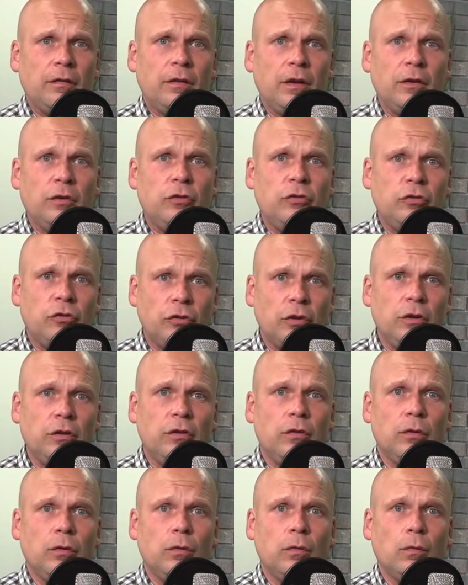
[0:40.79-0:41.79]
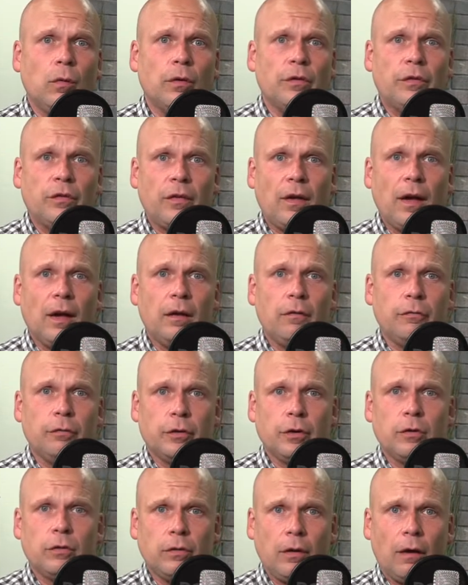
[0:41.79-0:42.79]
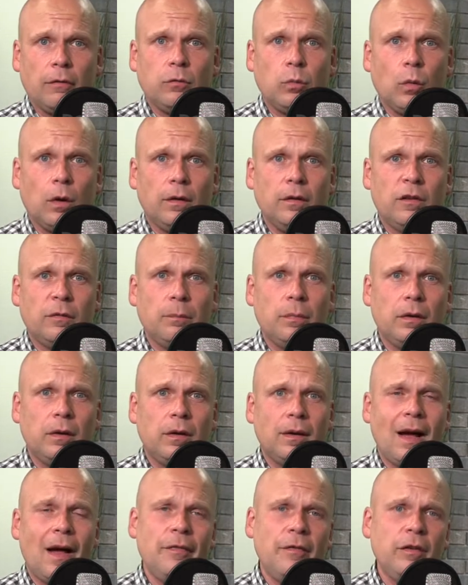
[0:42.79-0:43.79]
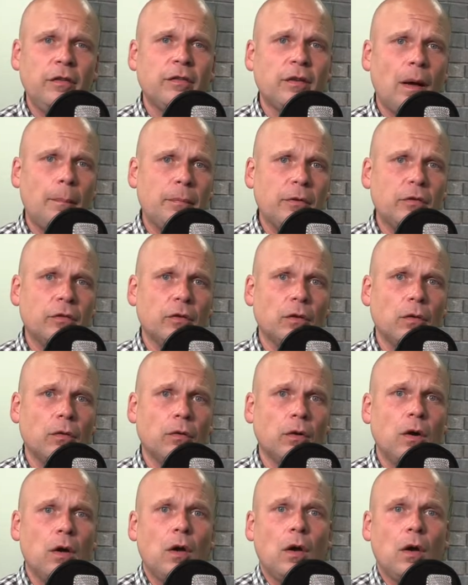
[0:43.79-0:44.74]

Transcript: that you should do or say for your loved ones, but on this episode,